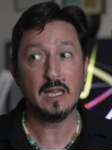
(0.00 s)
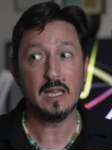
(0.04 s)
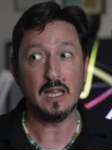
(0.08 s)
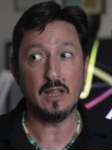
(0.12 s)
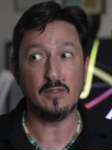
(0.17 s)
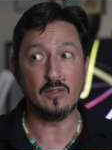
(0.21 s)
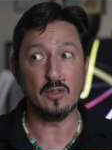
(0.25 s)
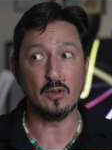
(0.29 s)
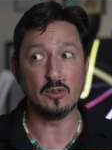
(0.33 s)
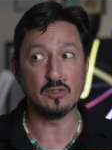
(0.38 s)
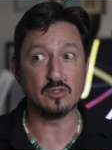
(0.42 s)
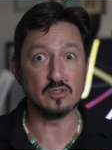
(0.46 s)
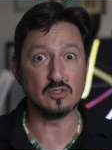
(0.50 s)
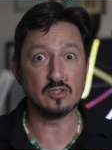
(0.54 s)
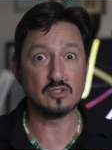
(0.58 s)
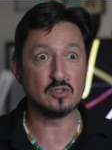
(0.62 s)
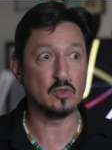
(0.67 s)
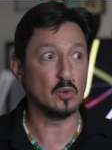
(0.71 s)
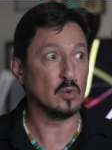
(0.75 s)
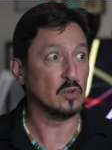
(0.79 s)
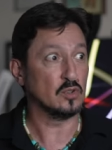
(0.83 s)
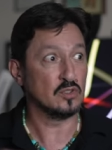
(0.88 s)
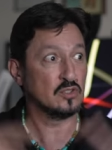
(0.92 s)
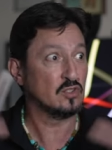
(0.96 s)
and those are
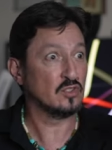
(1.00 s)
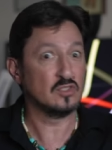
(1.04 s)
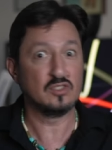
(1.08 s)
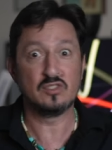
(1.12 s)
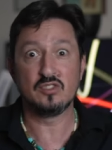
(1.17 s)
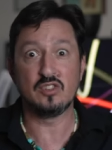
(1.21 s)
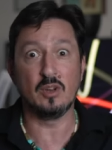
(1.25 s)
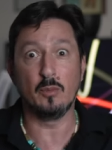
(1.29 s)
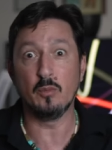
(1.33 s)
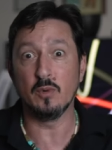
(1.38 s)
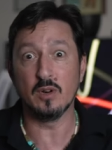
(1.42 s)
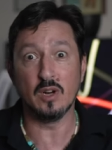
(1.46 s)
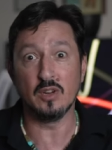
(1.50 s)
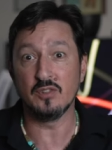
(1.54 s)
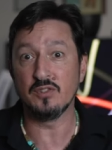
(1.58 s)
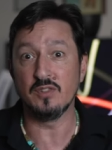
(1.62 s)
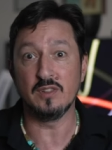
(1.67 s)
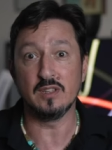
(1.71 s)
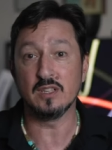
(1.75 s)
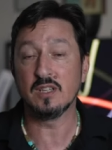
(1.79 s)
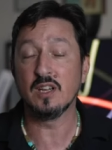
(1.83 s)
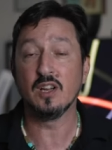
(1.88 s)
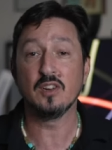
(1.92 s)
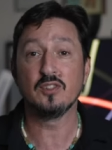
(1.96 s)
stores somewhere else in
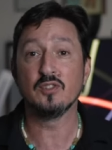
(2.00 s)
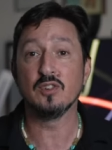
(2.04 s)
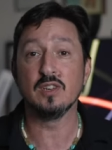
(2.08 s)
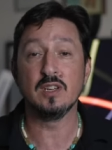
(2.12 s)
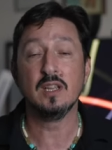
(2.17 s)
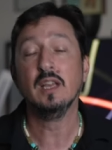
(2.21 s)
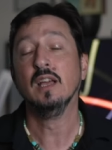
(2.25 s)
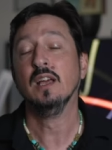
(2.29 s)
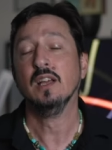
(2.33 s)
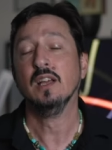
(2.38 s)
the country.